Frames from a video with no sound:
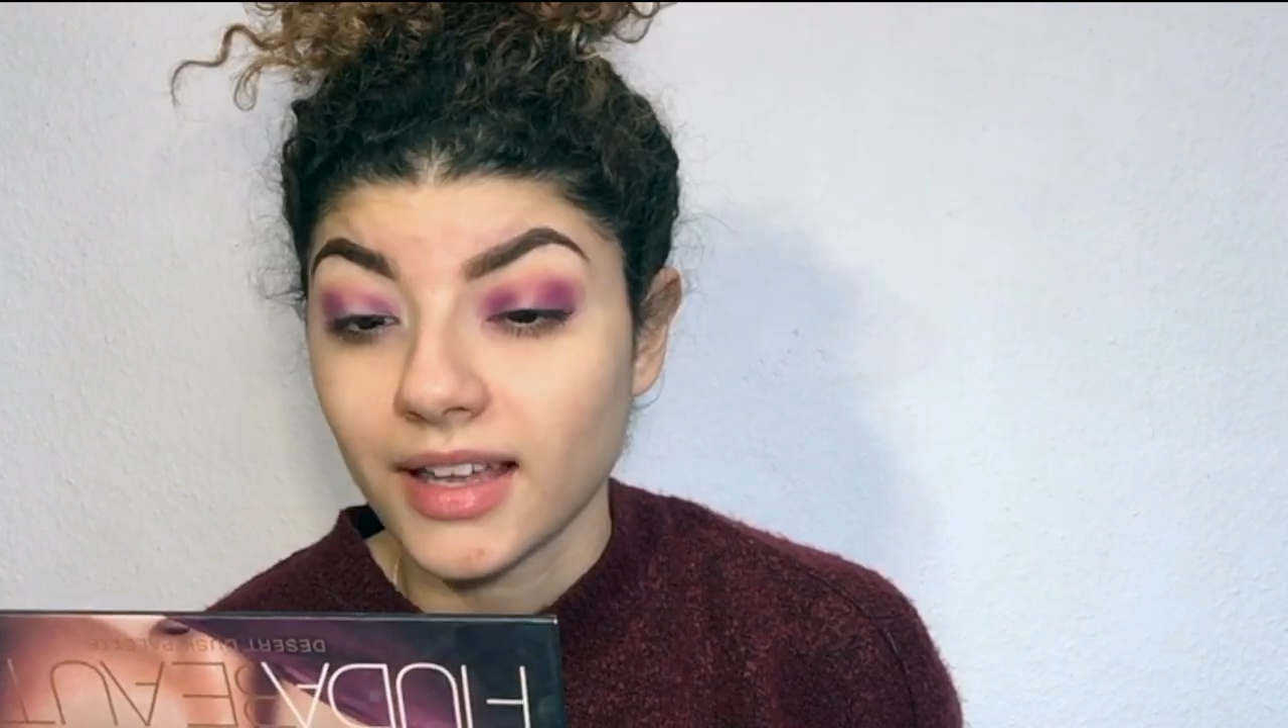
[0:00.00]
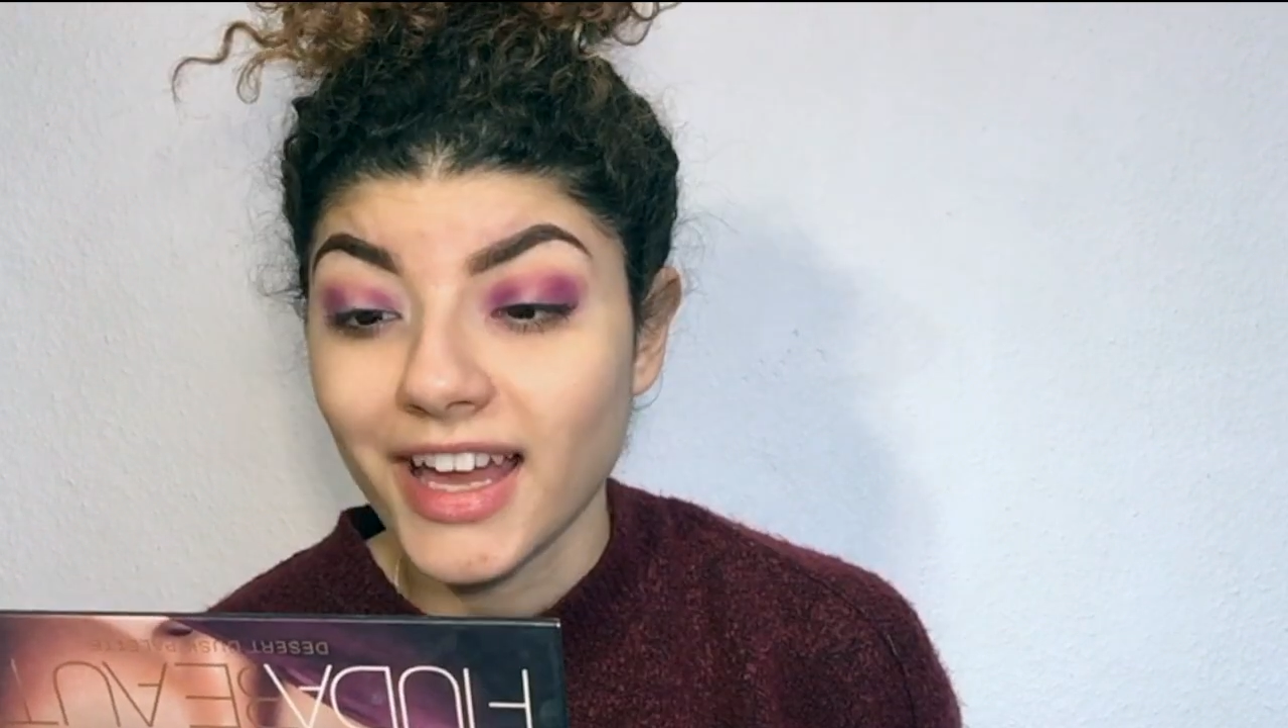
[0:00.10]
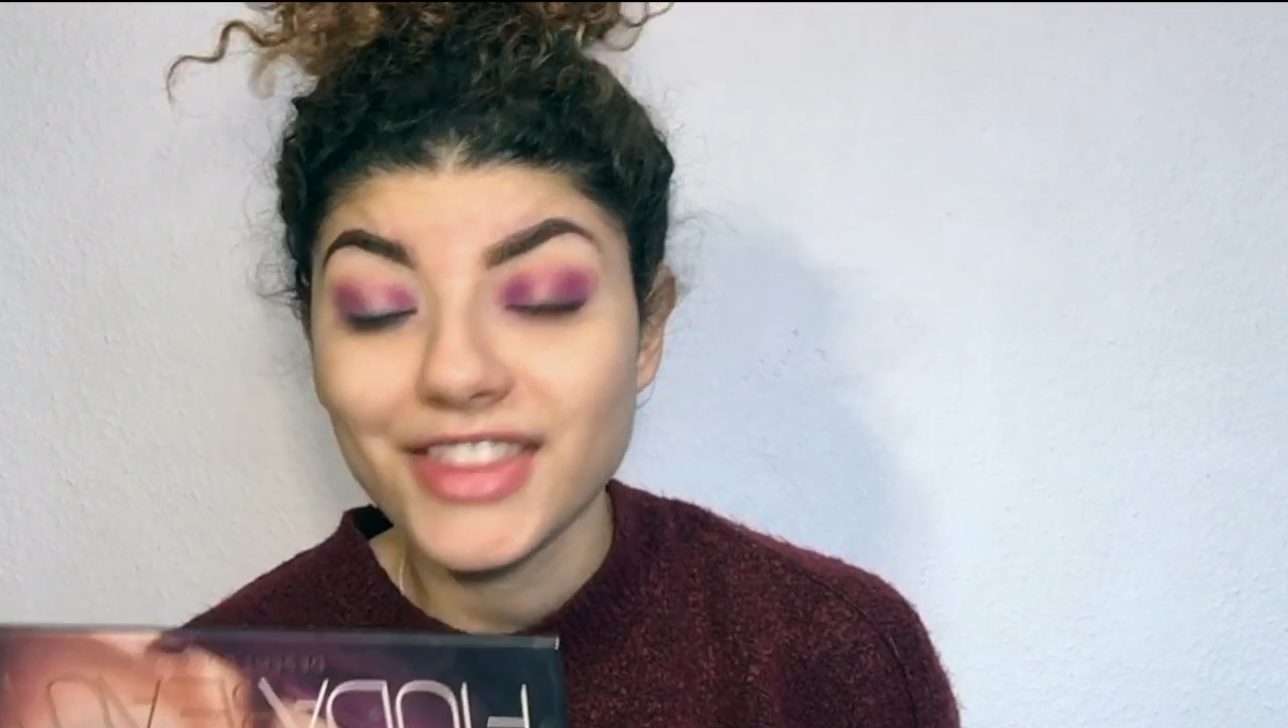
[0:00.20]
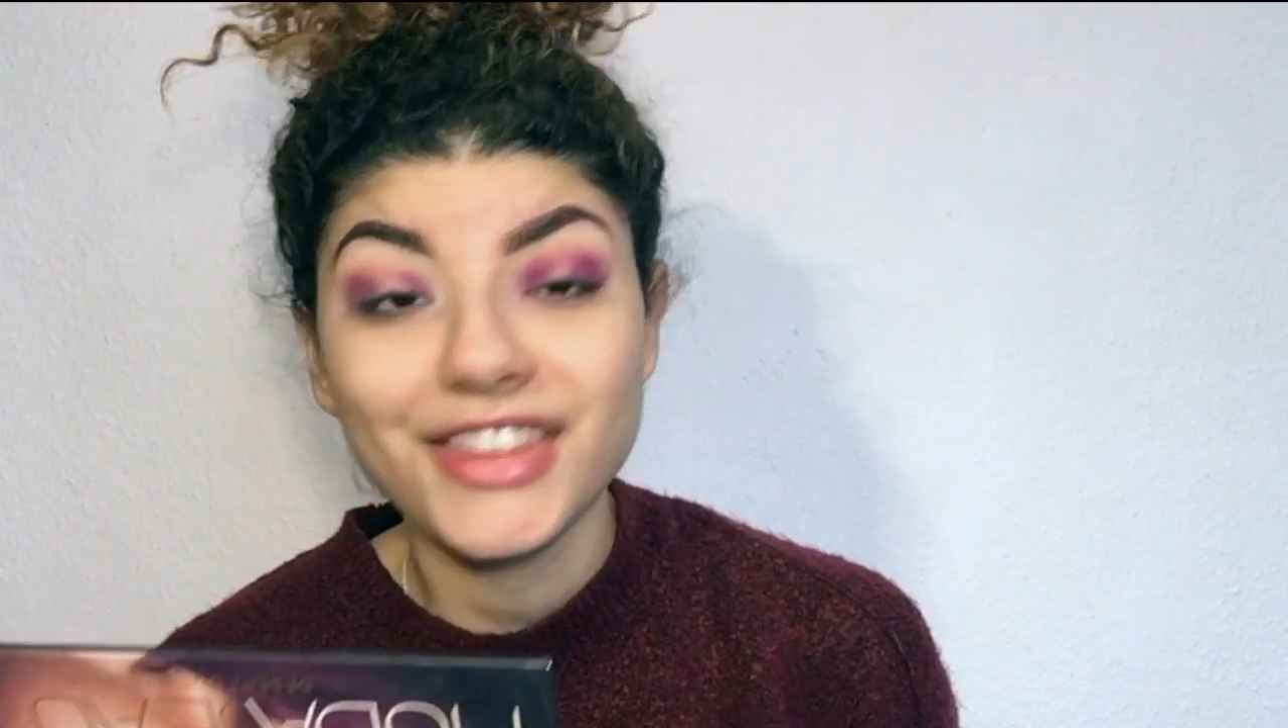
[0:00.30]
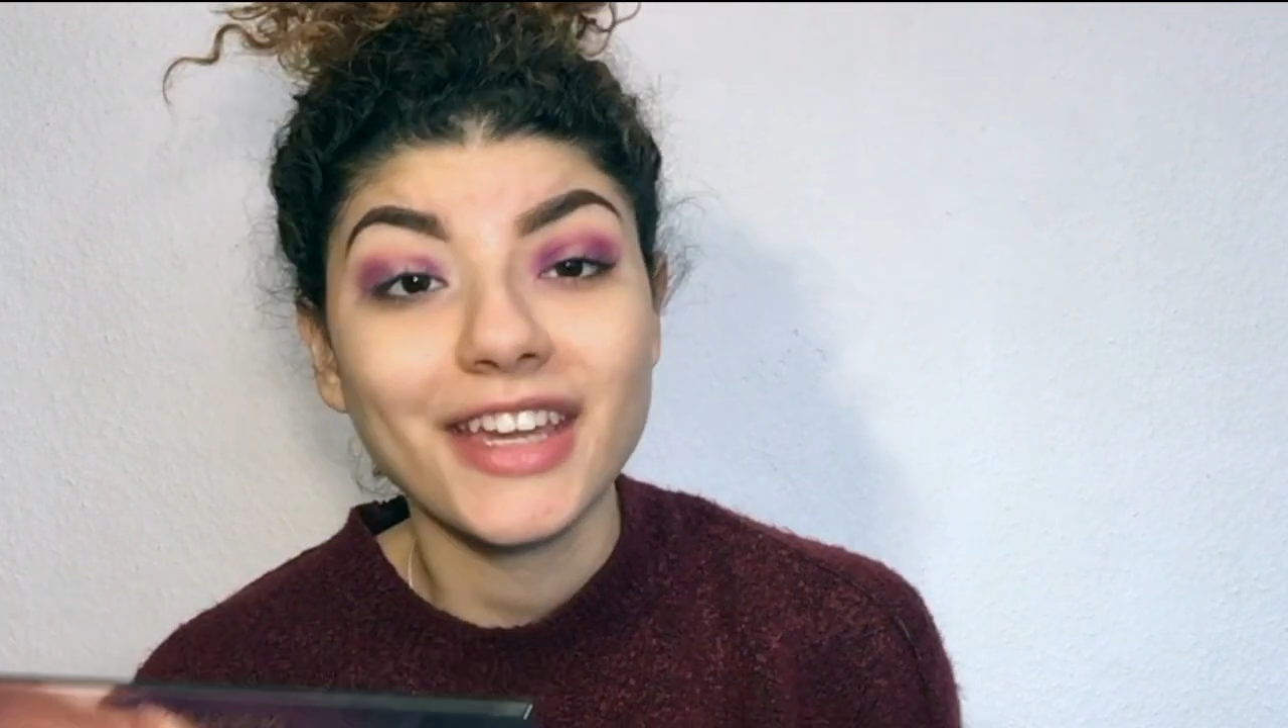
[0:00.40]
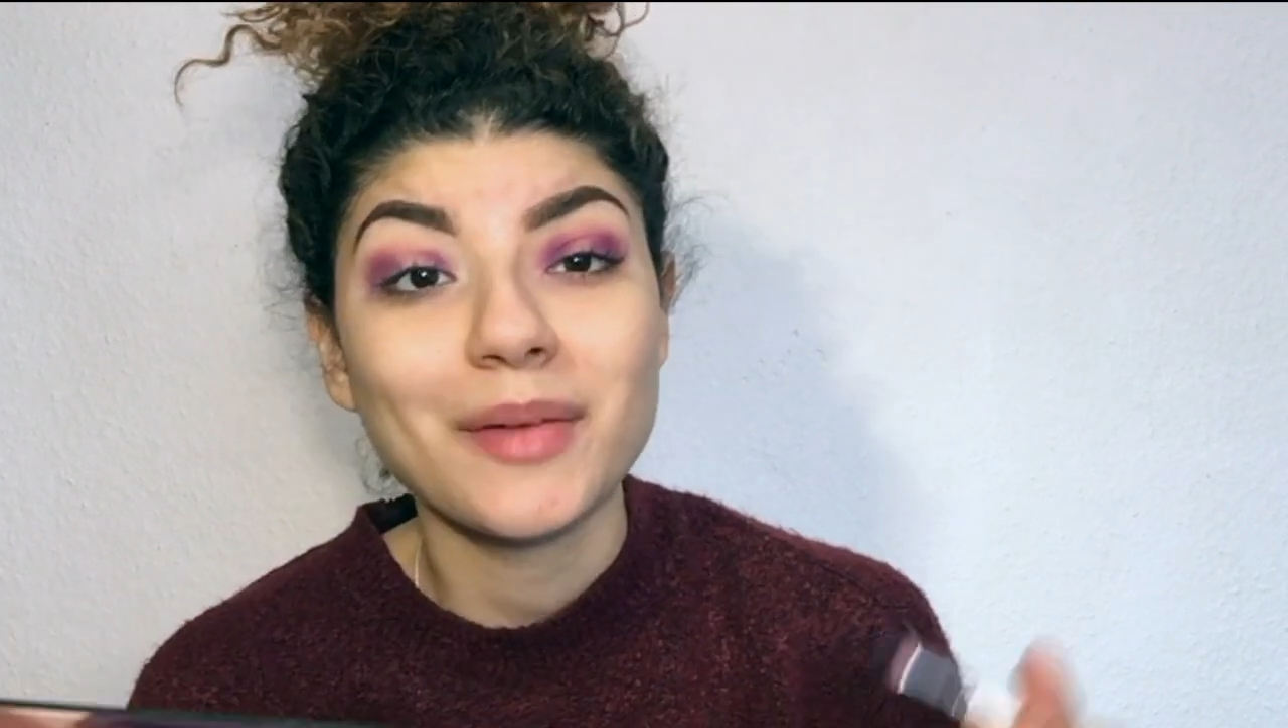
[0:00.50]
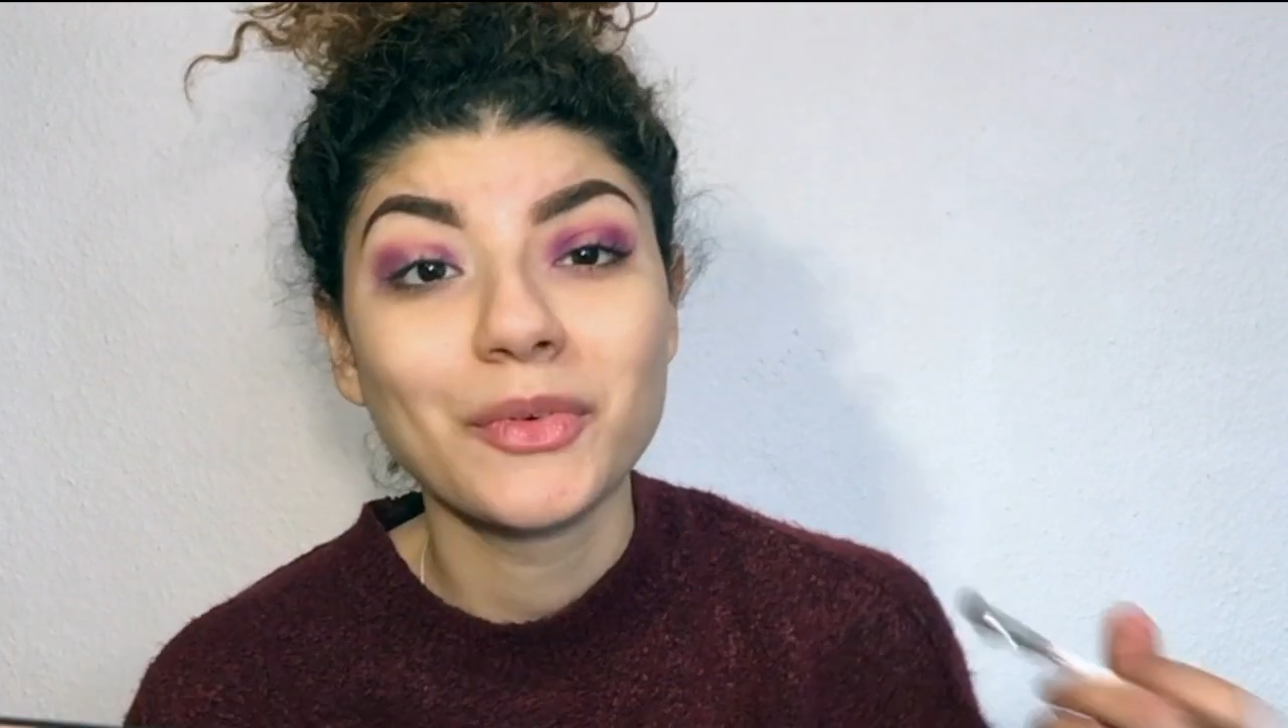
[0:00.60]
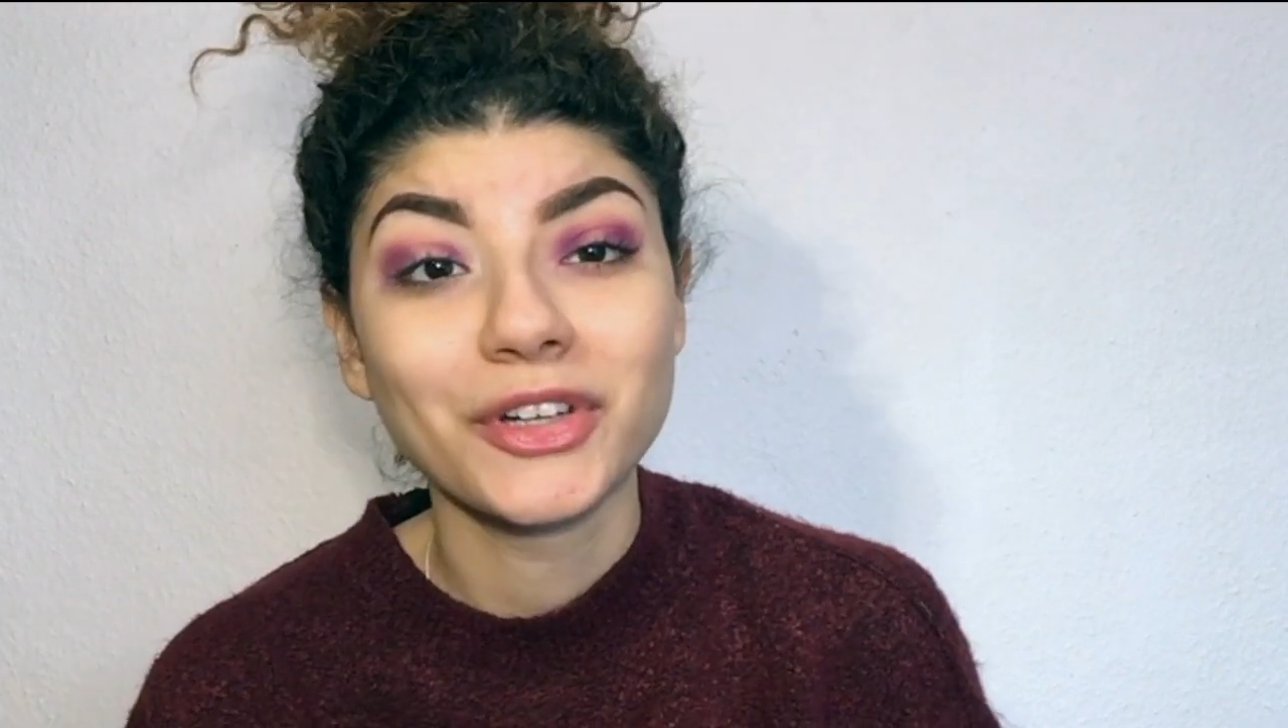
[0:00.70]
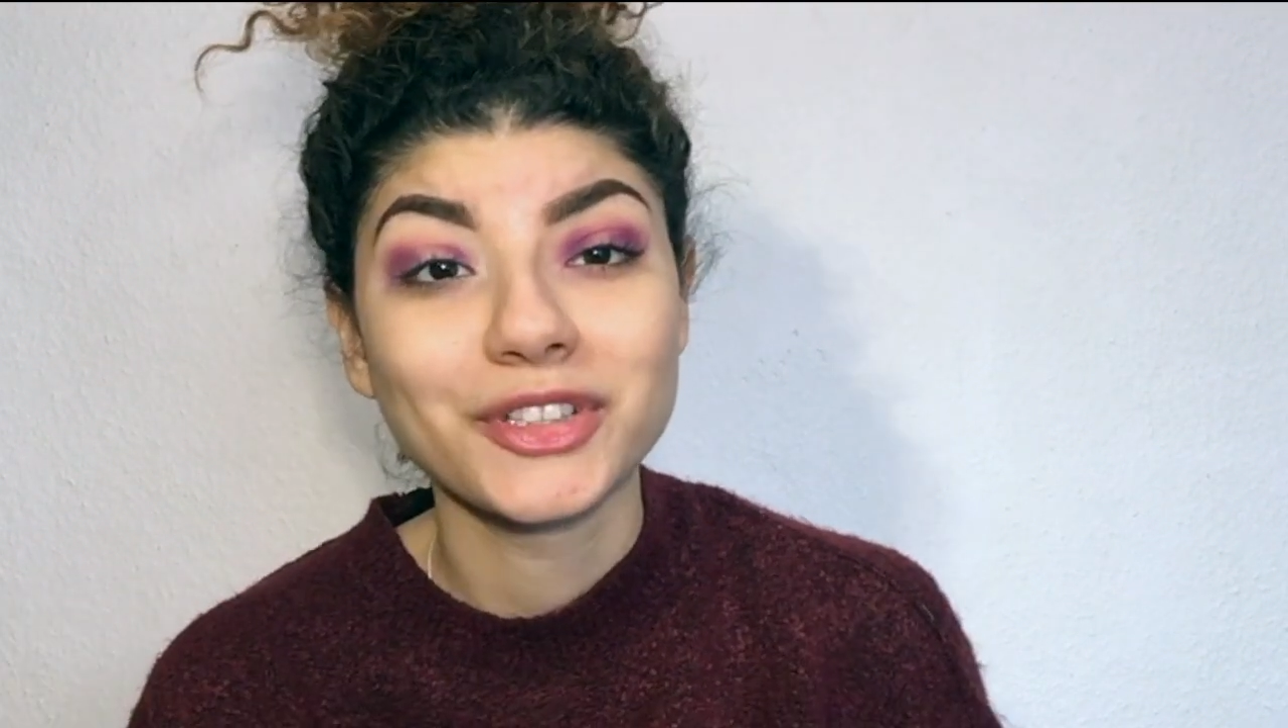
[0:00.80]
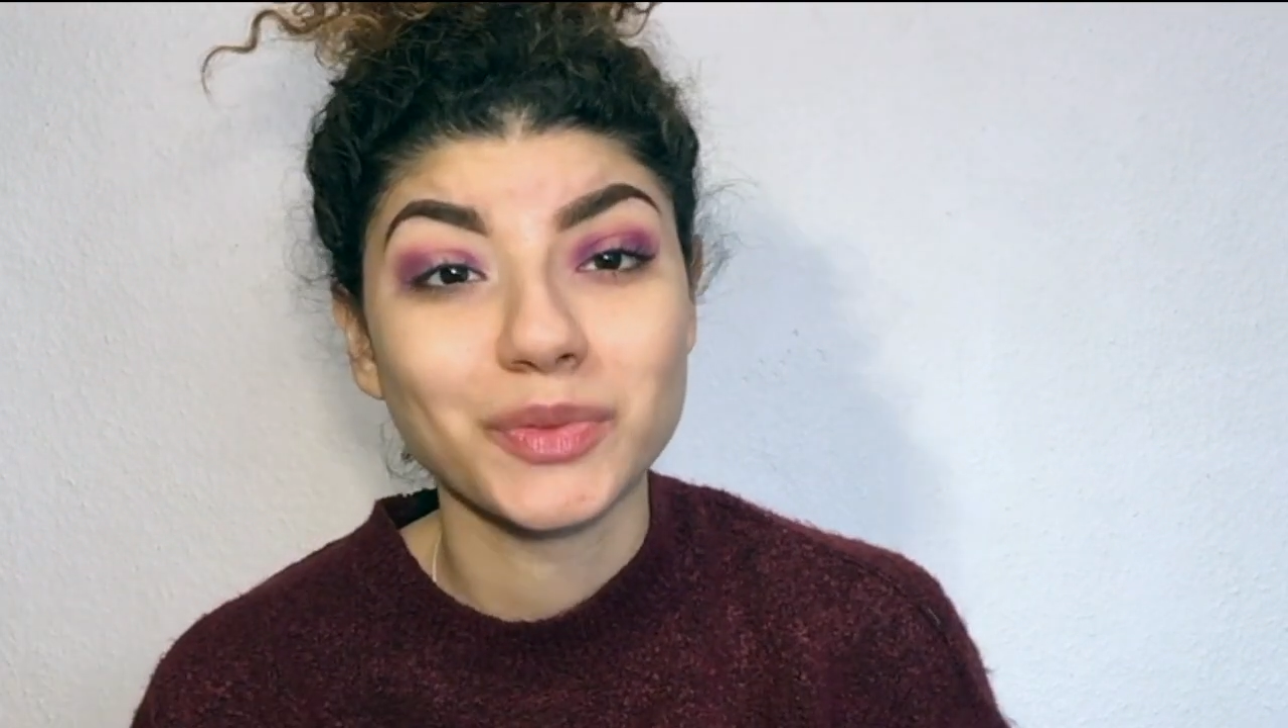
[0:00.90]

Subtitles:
I think I'm going